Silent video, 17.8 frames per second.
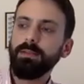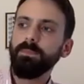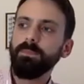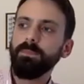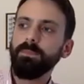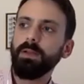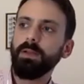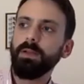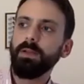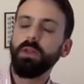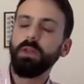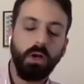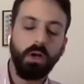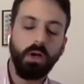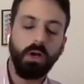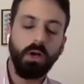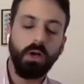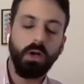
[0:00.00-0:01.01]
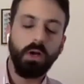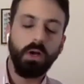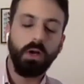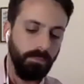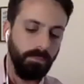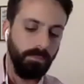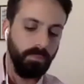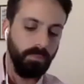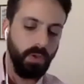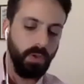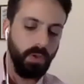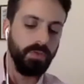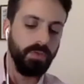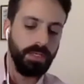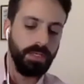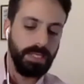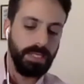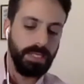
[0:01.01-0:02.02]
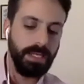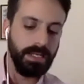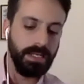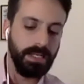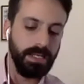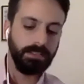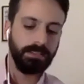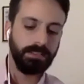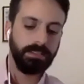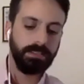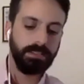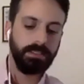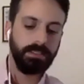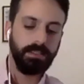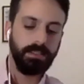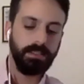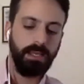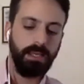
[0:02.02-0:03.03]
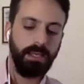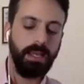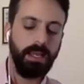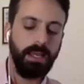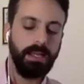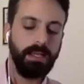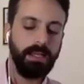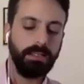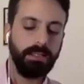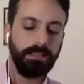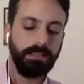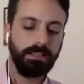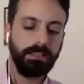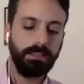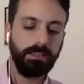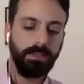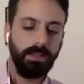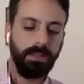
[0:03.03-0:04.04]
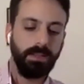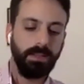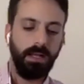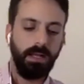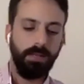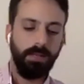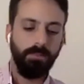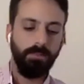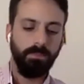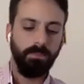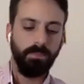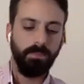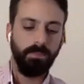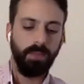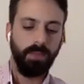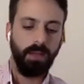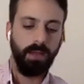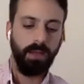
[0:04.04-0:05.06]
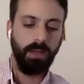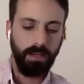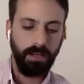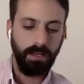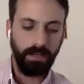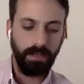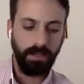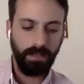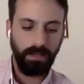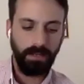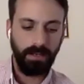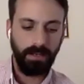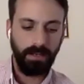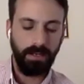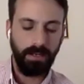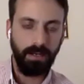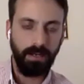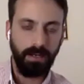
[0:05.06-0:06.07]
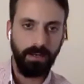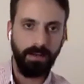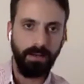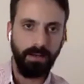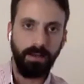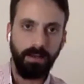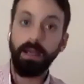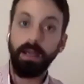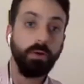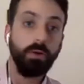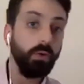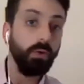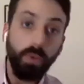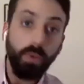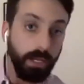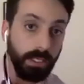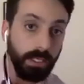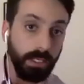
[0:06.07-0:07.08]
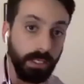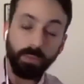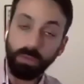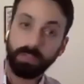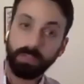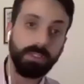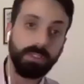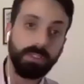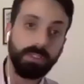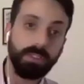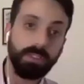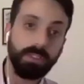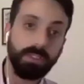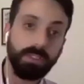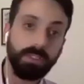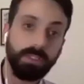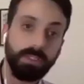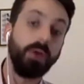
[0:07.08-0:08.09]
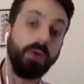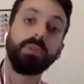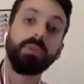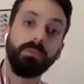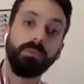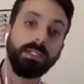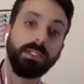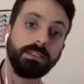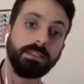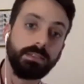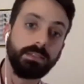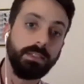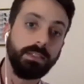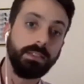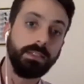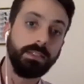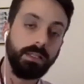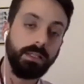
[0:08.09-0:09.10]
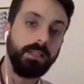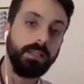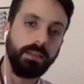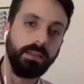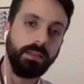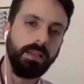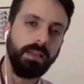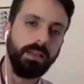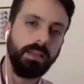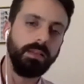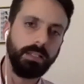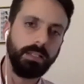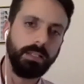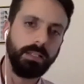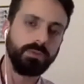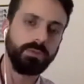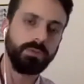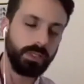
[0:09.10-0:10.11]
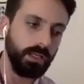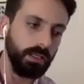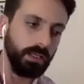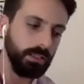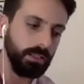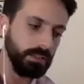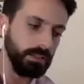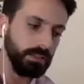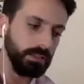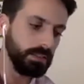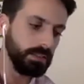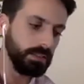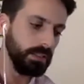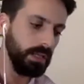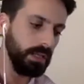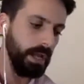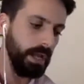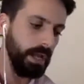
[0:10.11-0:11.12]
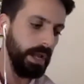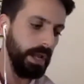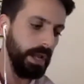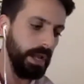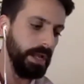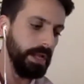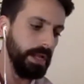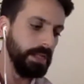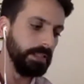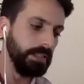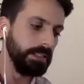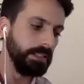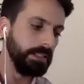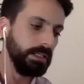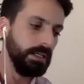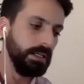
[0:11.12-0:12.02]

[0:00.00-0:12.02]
a lot um, over the years. And um, I, I always want to be the optimist in, in, in these regards. And